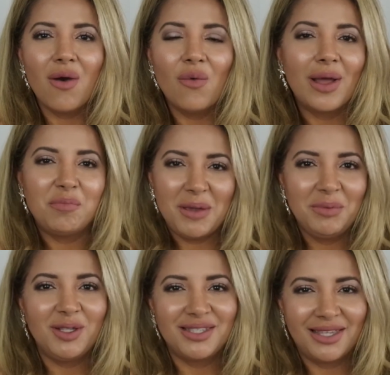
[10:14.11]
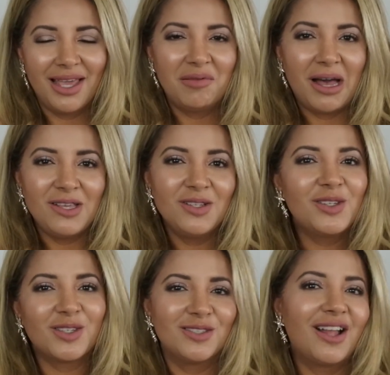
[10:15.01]
What people say about you
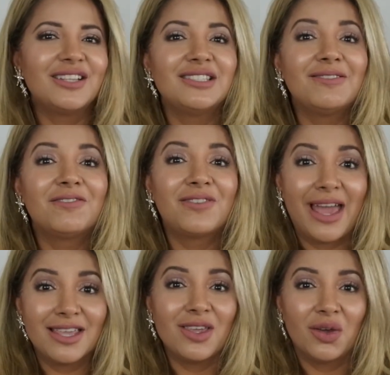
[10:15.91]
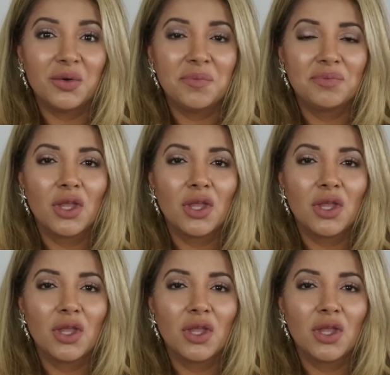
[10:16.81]
does not define you,